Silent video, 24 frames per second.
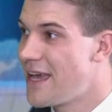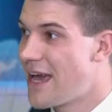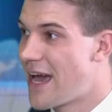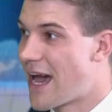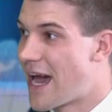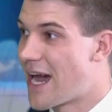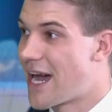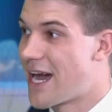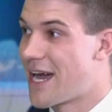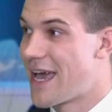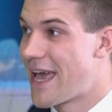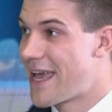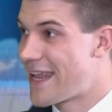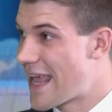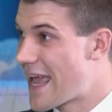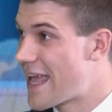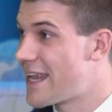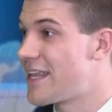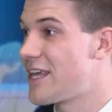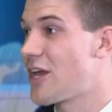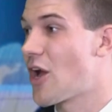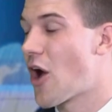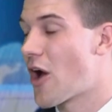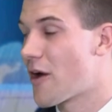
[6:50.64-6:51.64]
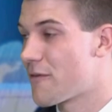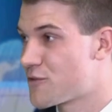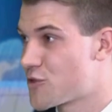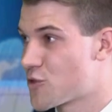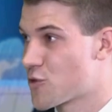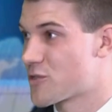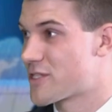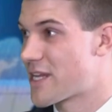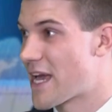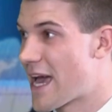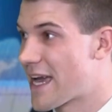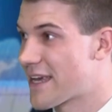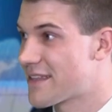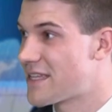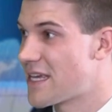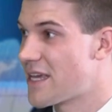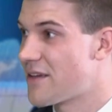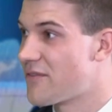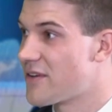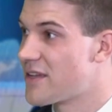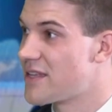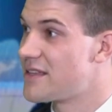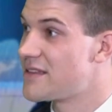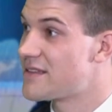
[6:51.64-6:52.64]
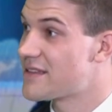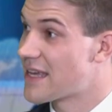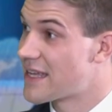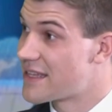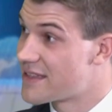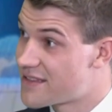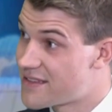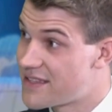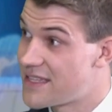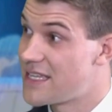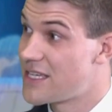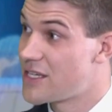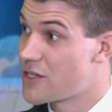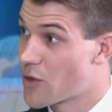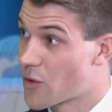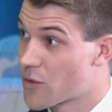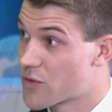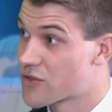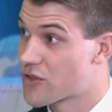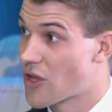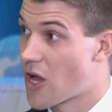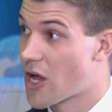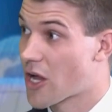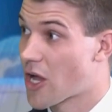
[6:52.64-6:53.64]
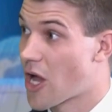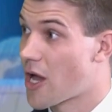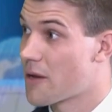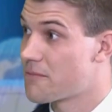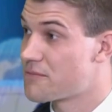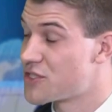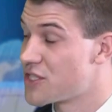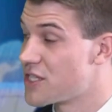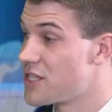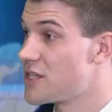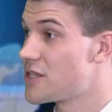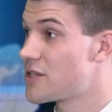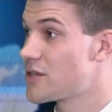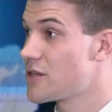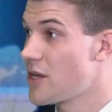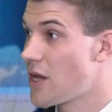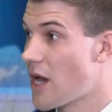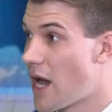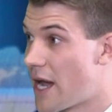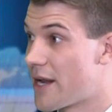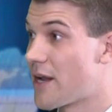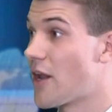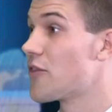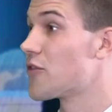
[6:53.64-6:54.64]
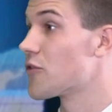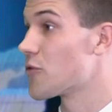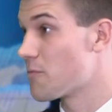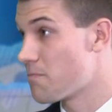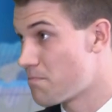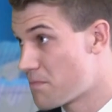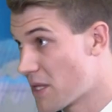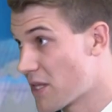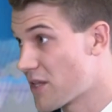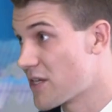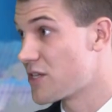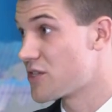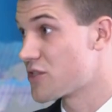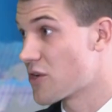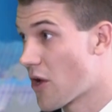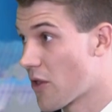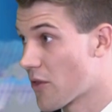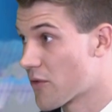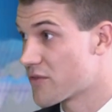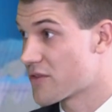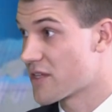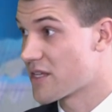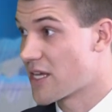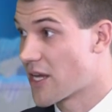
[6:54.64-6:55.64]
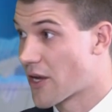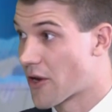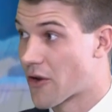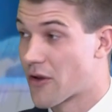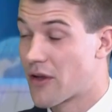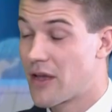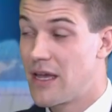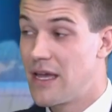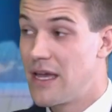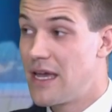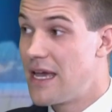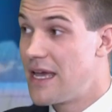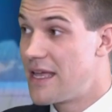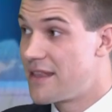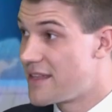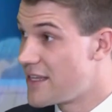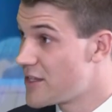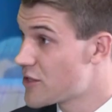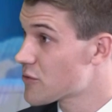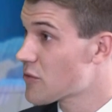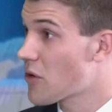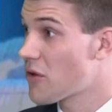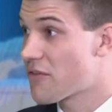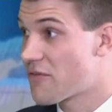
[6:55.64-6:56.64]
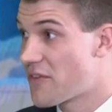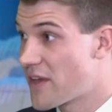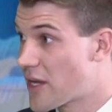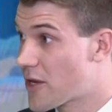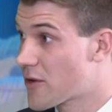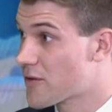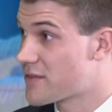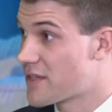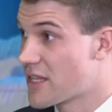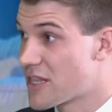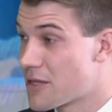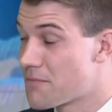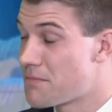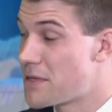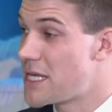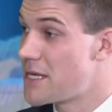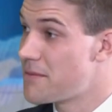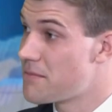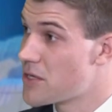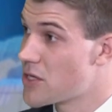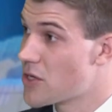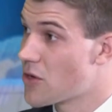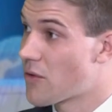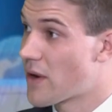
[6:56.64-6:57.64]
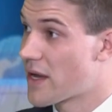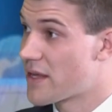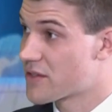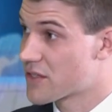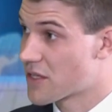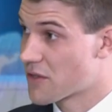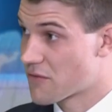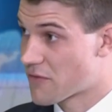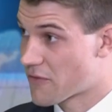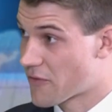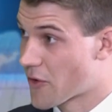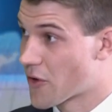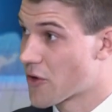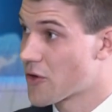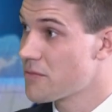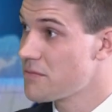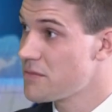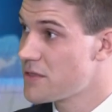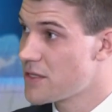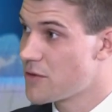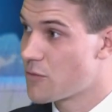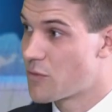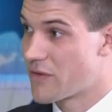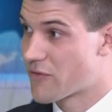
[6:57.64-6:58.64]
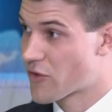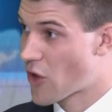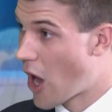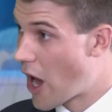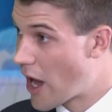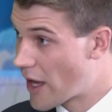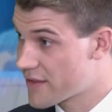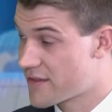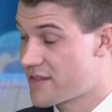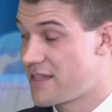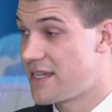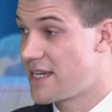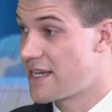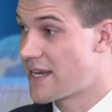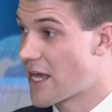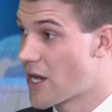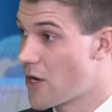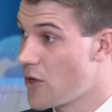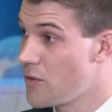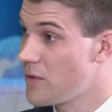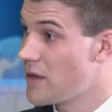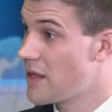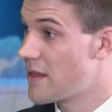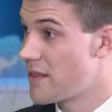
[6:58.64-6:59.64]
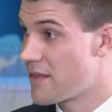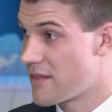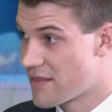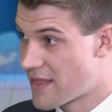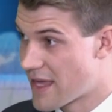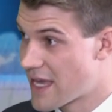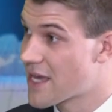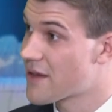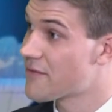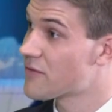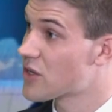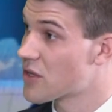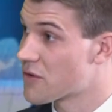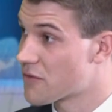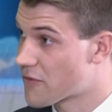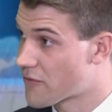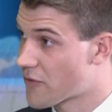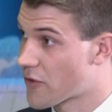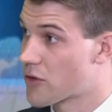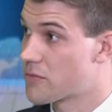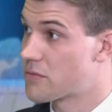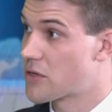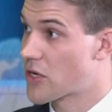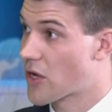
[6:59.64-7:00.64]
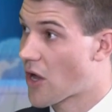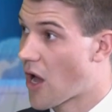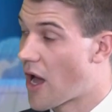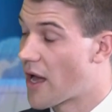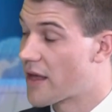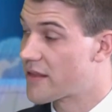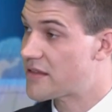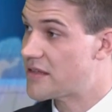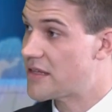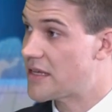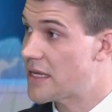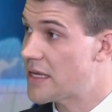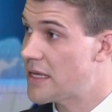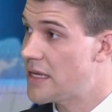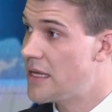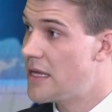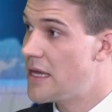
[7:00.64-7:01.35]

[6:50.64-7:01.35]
And ending offshore tax havens and CEO stock options, another $1 billion a year. These are all figures that the PBO has confirmed. We've costed it out. They have confirmed our costing.